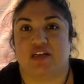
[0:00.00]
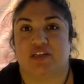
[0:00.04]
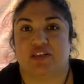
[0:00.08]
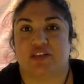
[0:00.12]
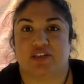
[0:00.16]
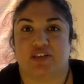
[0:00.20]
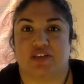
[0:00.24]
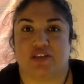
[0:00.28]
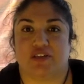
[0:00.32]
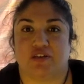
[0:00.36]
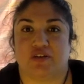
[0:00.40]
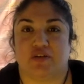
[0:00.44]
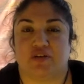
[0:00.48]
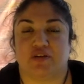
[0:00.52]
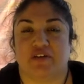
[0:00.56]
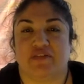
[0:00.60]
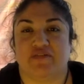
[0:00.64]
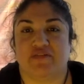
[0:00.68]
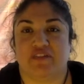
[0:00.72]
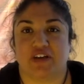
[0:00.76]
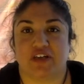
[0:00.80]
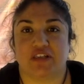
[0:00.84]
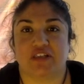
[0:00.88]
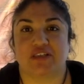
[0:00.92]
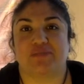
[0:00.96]
So, the
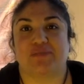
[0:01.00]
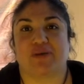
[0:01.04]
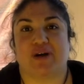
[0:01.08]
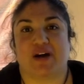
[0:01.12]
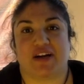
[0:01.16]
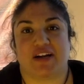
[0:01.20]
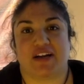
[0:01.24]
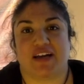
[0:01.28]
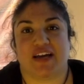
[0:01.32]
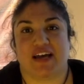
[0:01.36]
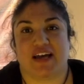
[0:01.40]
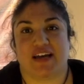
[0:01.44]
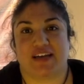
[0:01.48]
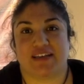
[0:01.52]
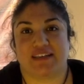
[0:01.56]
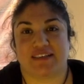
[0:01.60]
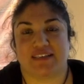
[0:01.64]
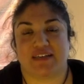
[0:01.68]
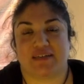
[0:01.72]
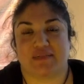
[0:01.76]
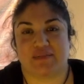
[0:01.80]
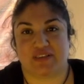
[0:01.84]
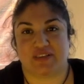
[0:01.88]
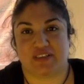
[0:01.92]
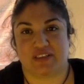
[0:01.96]
first podcast
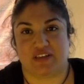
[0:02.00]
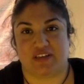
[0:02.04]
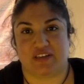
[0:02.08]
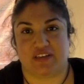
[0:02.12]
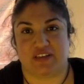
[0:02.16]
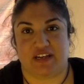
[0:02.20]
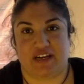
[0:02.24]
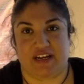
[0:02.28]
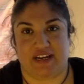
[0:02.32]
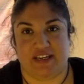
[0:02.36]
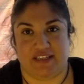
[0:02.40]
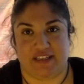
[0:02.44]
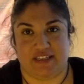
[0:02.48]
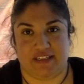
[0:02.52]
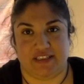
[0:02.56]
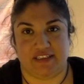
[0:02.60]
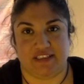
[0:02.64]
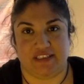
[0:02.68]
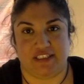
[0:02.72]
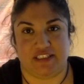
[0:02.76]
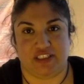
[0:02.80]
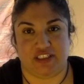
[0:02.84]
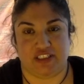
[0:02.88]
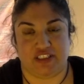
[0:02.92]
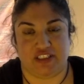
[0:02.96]
episode that I
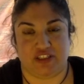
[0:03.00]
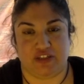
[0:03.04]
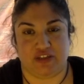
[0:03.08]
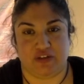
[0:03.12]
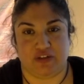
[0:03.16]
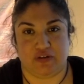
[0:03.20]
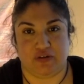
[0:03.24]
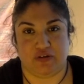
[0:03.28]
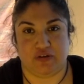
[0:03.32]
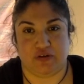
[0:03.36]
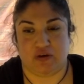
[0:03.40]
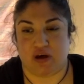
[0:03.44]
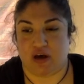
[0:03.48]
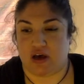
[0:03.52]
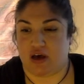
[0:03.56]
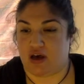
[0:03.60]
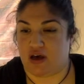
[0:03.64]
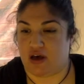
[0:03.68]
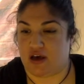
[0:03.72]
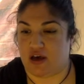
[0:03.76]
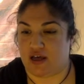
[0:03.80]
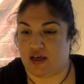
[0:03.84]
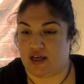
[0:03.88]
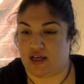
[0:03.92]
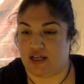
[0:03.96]
listened to
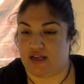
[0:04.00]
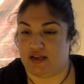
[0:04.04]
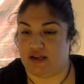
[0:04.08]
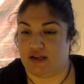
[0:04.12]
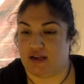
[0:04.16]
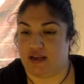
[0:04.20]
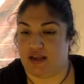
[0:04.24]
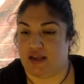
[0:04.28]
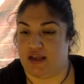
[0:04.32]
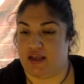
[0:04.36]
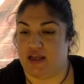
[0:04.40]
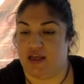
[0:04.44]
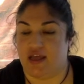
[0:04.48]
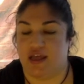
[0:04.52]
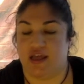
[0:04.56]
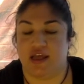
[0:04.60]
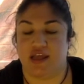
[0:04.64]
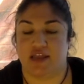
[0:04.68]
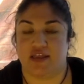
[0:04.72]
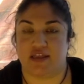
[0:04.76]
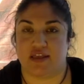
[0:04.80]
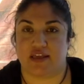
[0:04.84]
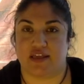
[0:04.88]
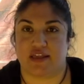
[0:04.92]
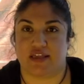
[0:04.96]
on
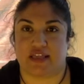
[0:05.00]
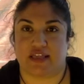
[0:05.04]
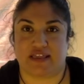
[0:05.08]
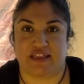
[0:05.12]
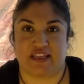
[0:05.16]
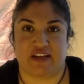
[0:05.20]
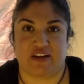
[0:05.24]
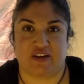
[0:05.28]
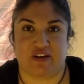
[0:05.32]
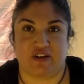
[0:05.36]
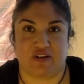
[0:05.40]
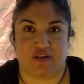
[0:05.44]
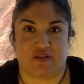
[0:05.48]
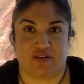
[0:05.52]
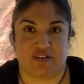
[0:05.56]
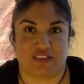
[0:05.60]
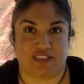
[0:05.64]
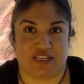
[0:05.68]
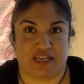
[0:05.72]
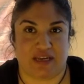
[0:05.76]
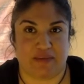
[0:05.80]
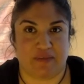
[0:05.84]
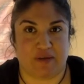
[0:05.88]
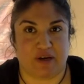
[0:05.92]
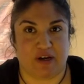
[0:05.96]
the Latino
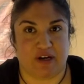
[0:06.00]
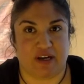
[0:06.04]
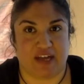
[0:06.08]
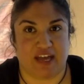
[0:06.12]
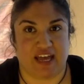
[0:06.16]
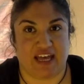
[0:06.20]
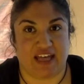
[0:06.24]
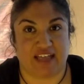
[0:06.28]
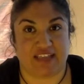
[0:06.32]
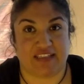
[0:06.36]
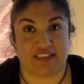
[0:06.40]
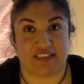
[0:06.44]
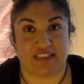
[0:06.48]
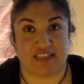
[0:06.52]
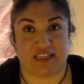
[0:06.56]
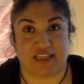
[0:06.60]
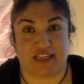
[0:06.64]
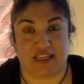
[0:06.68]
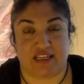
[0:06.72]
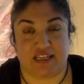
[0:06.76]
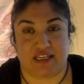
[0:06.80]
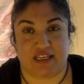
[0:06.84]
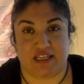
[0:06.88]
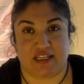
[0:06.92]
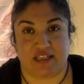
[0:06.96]
USA podcast
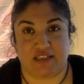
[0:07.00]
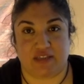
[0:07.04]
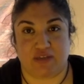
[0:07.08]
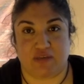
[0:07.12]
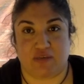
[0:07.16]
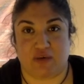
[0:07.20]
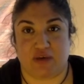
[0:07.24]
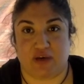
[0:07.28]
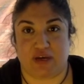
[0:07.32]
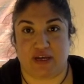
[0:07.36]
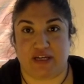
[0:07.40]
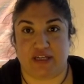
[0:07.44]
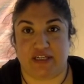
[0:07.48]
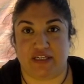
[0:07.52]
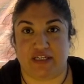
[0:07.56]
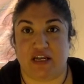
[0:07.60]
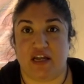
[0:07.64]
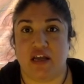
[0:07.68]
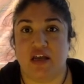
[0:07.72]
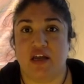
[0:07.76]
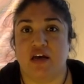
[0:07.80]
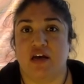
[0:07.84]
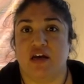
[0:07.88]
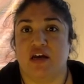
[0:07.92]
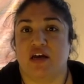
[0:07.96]
is the one
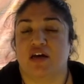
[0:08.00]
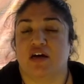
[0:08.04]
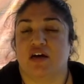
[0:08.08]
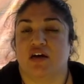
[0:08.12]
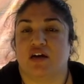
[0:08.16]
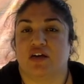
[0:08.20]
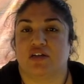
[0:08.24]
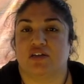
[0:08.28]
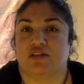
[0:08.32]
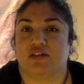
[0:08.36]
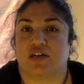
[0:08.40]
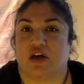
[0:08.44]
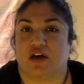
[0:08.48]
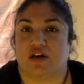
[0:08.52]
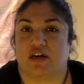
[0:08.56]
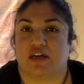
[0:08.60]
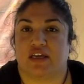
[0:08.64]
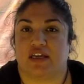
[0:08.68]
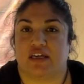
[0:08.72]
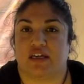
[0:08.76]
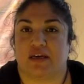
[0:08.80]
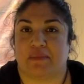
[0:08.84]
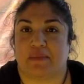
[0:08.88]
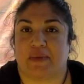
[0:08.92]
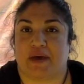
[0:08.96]

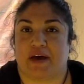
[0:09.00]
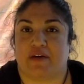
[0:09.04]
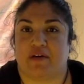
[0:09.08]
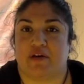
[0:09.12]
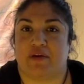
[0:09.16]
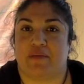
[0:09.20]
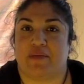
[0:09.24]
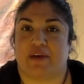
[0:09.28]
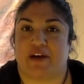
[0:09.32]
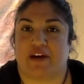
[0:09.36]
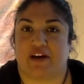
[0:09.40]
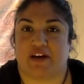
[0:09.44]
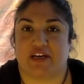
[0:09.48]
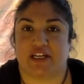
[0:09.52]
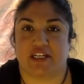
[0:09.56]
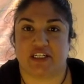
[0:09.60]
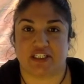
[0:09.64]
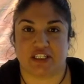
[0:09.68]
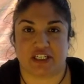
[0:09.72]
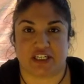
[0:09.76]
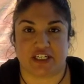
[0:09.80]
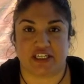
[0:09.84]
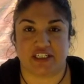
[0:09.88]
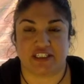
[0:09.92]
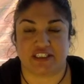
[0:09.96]
talking about American
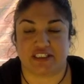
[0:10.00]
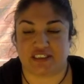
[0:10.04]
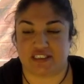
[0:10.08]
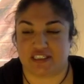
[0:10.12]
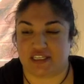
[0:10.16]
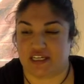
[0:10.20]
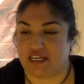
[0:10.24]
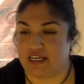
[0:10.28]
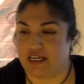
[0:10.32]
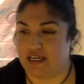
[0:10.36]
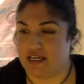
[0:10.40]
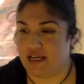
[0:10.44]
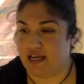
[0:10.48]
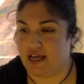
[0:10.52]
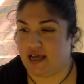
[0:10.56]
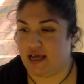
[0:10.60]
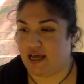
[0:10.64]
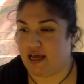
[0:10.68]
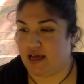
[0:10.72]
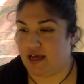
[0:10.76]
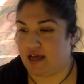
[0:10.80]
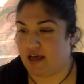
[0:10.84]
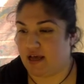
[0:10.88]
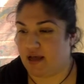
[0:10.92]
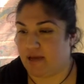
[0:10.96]
Dirt.
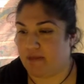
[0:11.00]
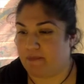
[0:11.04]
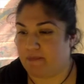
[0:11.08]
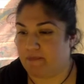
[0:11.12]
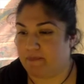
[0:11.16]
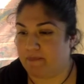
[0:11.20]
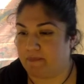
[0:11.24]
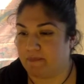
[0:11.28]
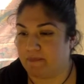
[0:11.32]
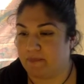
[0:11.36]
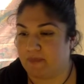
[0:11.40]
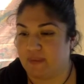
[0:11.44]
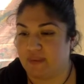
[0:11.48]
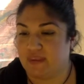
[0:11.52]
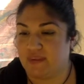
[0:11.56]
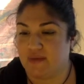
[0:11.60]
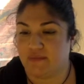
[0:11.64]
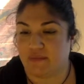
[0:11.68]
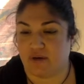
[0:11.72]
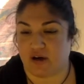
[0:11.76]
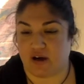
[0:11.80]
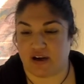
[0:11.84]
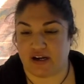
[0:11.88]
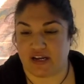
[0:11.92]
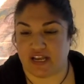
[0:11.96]
Um, the
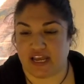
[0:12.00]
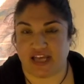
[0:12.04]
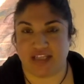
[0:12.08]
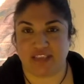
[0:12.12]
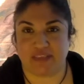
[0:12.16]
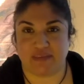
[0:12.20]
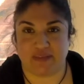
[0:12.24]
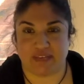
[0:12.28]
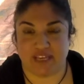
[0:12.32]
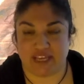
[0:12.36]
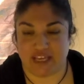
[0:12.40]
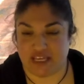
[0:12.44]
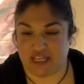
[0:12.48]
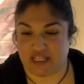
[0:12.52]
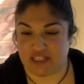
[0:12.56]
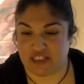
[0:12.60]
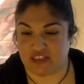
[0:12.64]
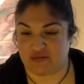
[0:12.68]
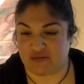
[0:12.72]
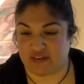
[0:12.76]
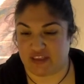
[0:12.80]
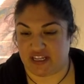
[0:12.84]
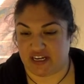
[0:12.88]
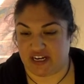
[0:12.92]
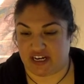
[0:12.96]
podcast begins
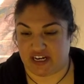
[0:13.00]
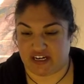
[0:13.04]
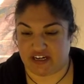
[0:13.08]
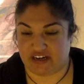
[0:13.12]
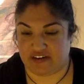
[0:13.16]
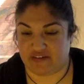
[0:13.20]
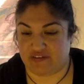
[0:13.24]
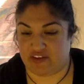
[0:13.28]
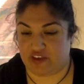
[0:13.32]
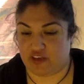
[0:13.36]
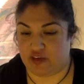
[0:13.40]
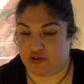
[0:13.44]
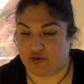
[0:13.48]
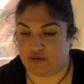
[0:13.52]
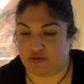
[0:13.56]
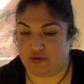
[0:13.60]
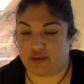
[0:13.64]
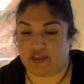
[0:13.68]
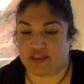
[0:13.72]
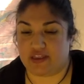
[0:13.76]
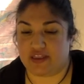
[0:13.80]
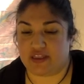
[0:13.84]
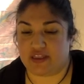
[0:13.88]
with an interview with